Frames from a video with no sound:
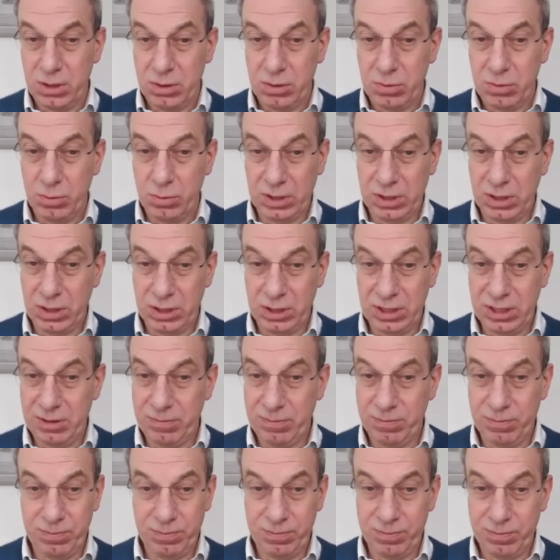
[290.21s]
we can
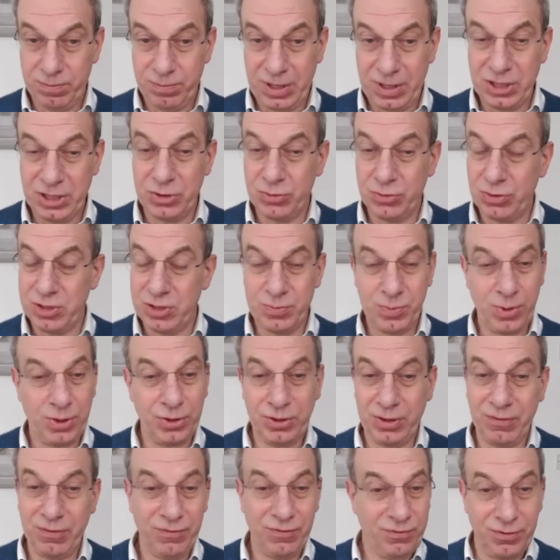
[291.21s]
keep patients
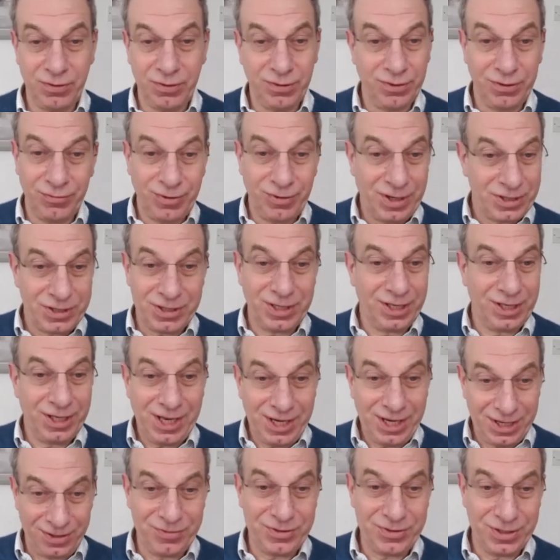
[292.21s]
responding for the rest of their
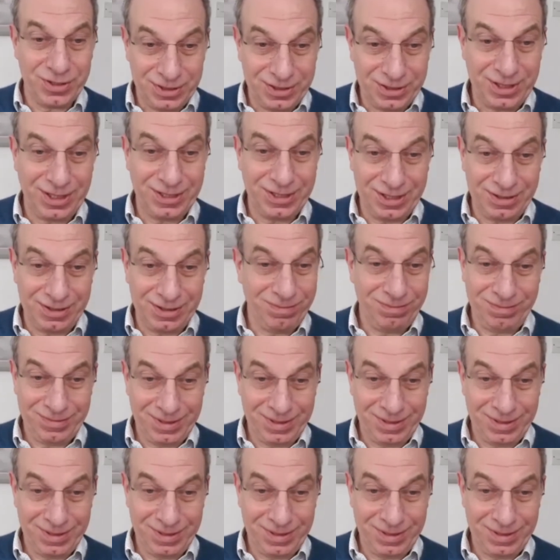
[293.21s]
lives and they